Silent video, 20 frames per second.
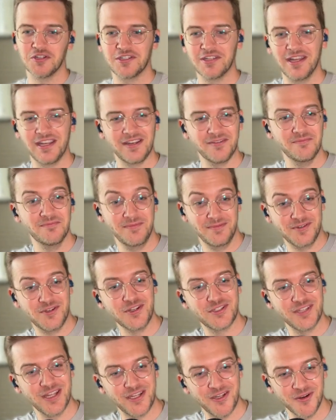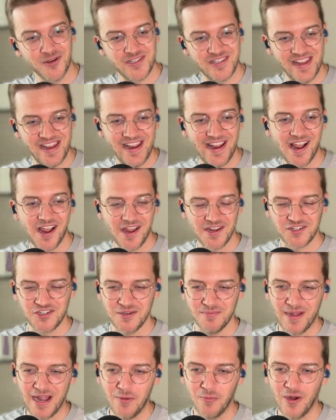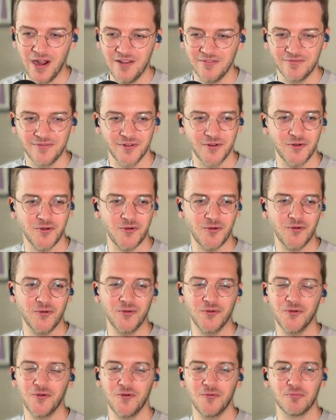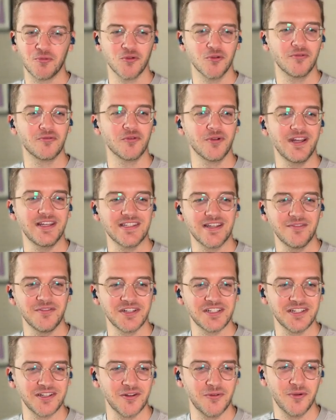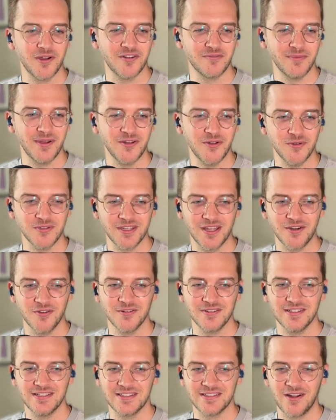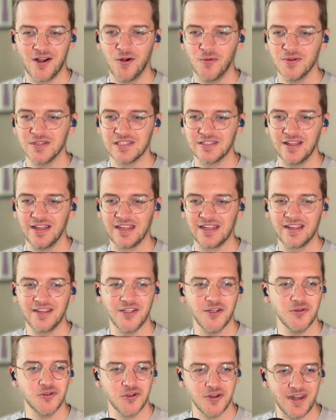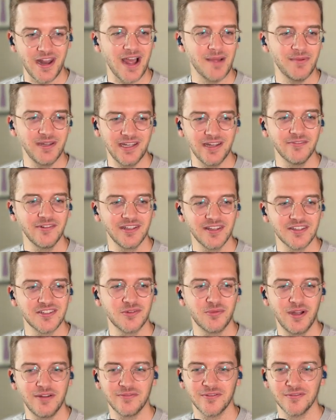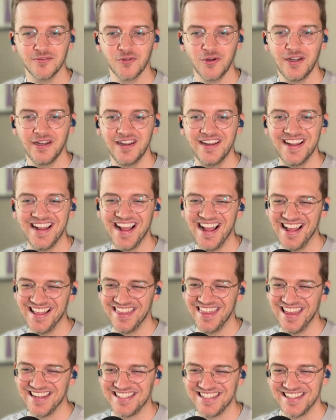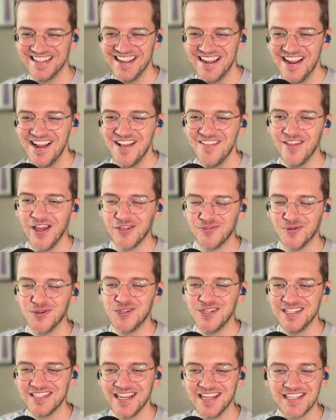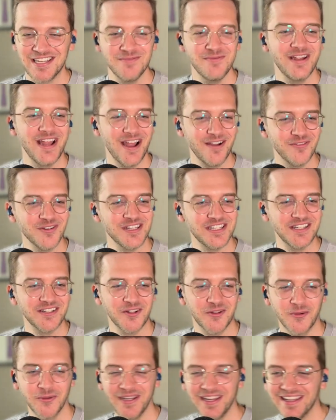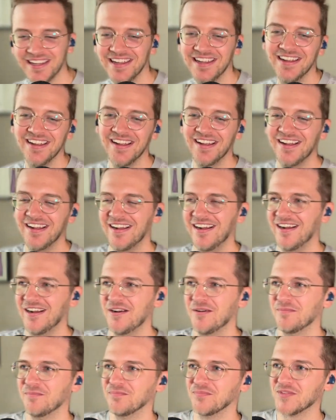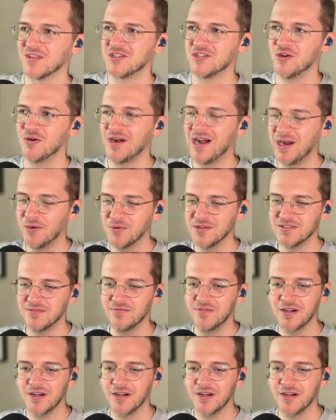just like you're saying, actually, my wife who proofreads every single one of my newsletters is always like, you should not be giving this away for free. that's what she says to me every single week. So I